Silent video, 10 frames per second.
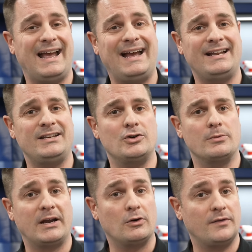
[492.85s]
and
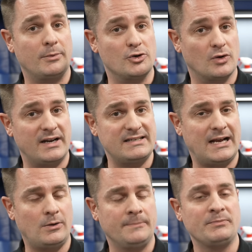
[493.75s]
your microfiber drying
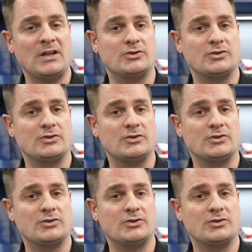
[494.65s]
towel.